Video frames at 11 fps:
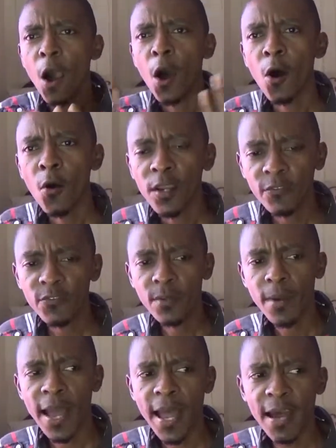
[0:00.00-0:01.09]
all of them
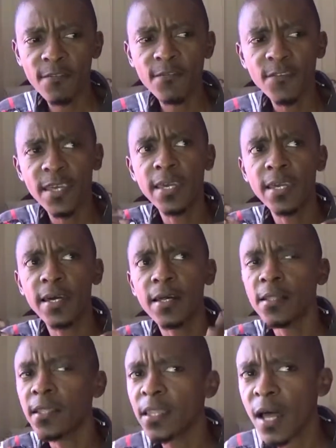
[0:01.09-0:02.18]
have a
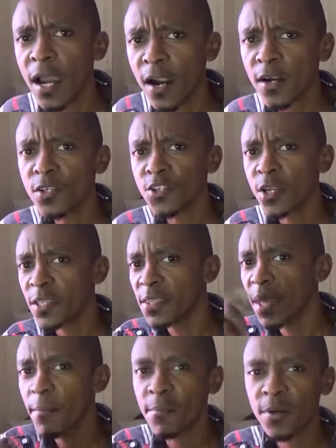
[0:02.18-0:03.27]
large
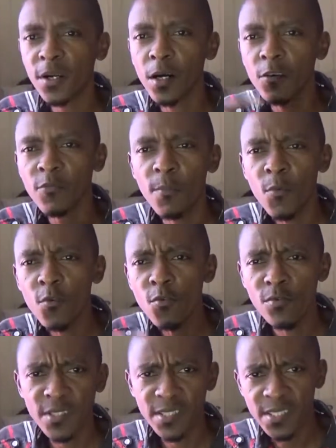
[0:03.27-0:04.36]
number of
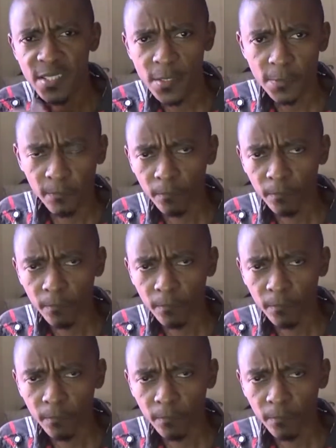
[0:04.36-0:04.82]
moons.